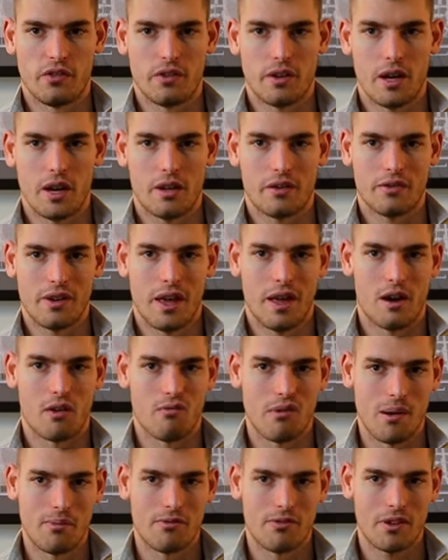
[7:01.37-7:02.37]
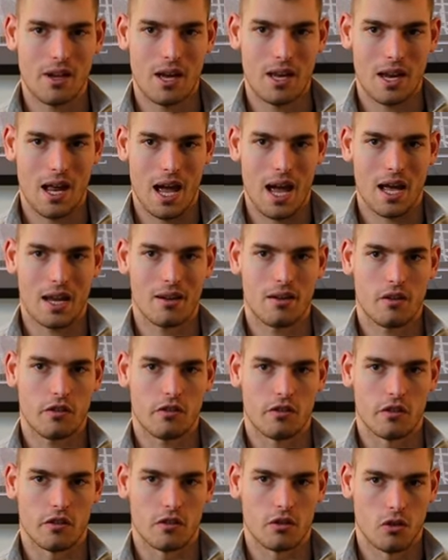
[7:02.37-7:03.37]
visit us at our website at
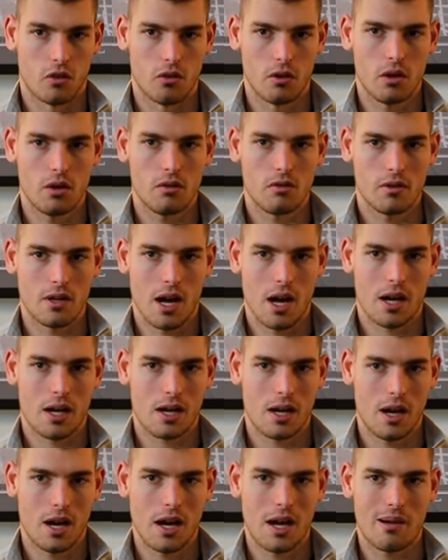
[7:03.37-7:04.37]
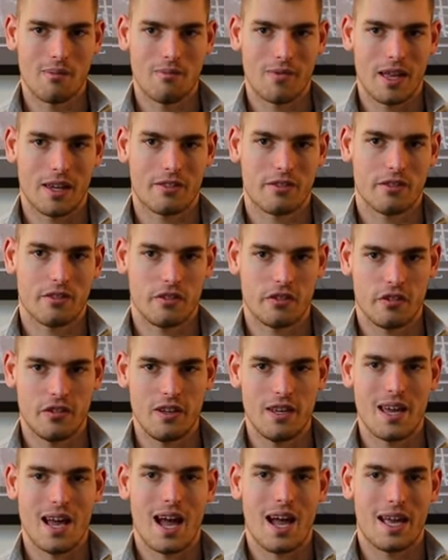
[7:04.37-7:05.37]
cindtoro.com. That's
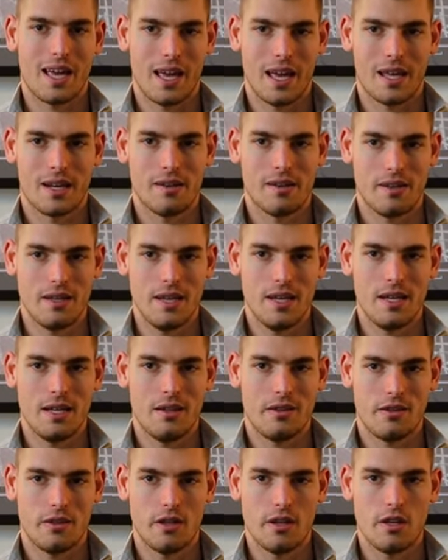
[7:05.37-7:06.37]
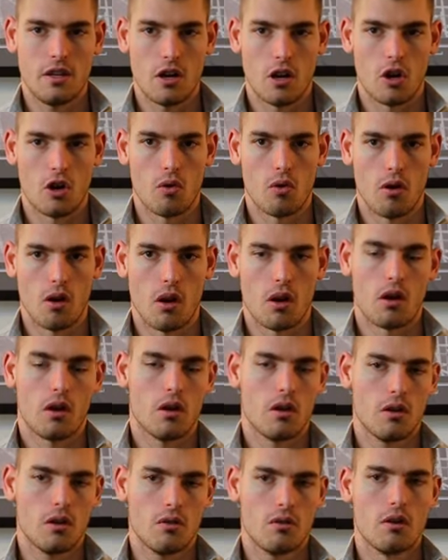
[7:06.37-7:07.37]

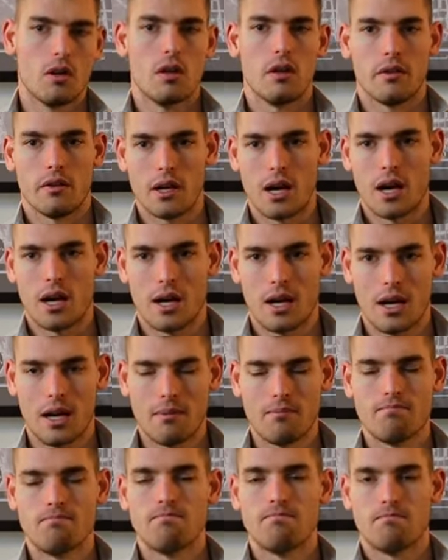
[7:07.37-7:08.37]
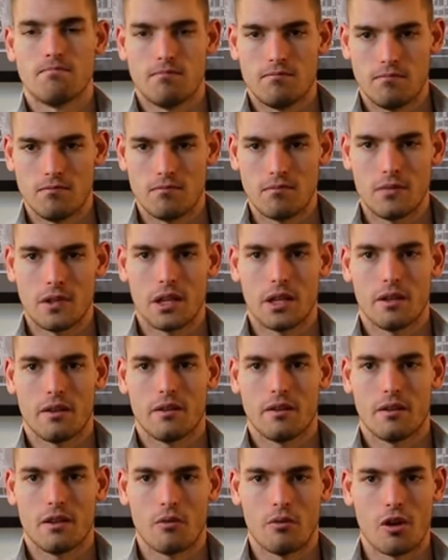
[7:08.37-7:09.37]
Cindtoro.com.
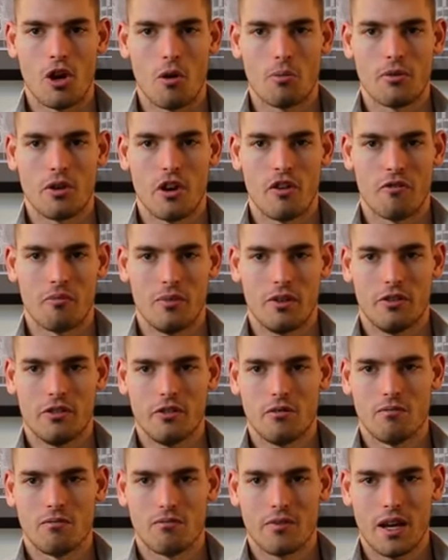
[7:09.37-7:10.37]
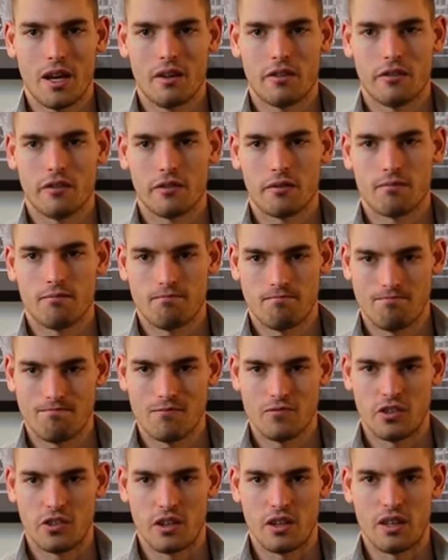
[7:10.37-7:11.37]
And we hope to hear from you soon. Thanks.
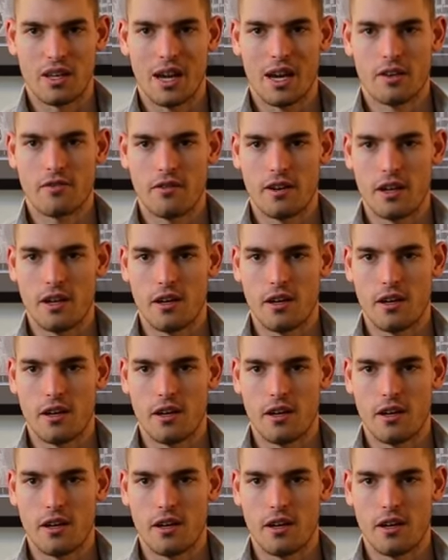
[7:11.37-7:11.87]
See you in the next